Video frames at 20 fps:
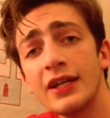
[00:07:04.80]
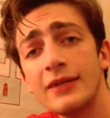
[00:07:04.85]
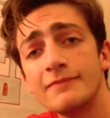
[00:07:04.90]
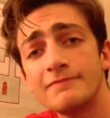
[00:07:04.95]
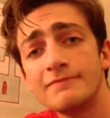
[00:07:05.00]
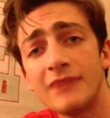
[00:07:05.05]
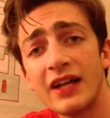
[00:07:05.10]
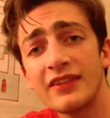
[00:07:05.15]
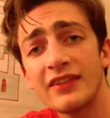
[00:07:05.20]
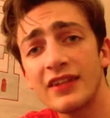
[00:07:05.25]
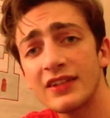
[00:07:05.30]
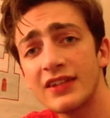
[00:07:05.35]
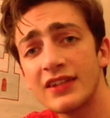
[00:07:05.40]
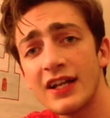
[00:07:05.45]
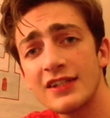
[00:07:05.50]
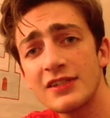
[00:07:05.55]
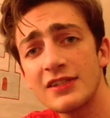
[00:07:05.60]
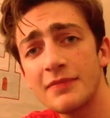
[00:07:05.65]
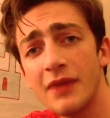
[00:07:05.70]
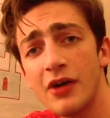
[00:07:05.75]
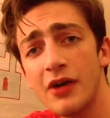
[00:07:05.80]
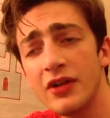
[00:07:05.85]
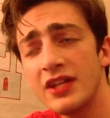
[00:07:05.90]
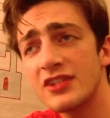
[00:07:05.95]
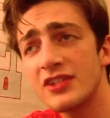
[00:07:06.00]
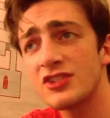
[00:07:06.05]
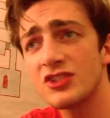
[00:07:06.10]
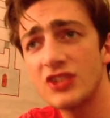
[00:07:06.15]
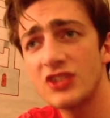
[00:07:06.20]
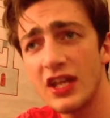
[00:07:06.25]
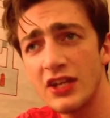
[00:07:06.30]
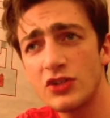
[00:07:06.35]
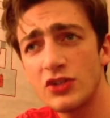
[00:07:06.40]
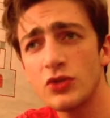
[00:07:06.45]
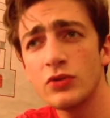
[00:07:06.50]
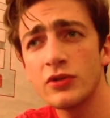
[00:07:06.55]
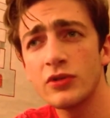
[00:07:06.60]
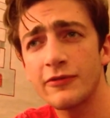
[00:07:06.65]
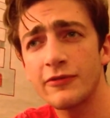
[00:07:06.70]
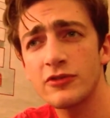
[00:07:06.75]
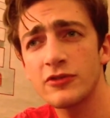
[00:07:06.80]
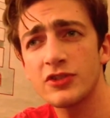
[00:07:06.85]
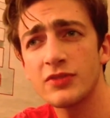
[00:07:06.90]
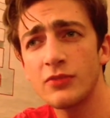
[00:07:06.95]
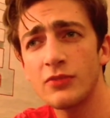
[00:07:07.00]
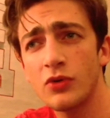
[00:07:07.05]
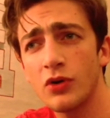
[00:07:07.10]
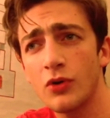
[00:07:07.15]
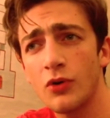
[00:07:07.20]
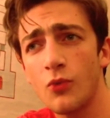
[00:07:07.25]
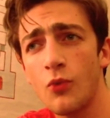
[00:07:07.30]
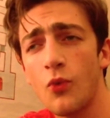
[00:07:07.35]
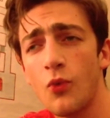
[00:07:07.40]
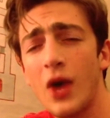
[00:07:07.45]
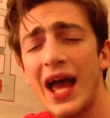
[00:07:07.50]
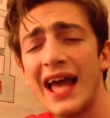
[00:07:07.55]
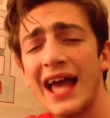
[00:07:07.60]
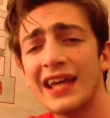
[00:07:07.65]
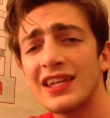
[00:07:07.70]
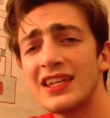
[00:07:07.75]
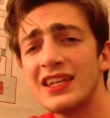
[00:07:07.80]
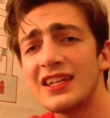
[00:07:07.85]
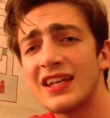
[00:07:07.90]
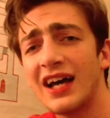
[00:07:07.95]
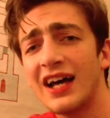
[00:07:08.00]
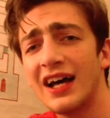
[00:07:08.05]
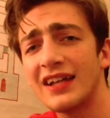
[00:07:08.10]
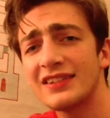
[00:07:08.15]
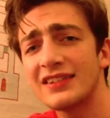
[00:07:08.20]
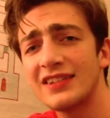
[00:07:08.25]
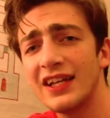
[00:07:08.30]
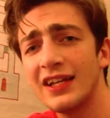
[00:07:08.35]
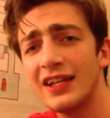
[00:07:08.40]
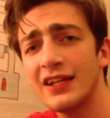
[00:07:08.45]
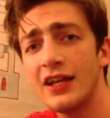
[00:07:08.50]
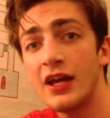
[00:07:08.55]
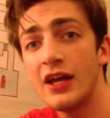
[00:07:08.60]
I think that's about it. Stay tuned for some more wacky content.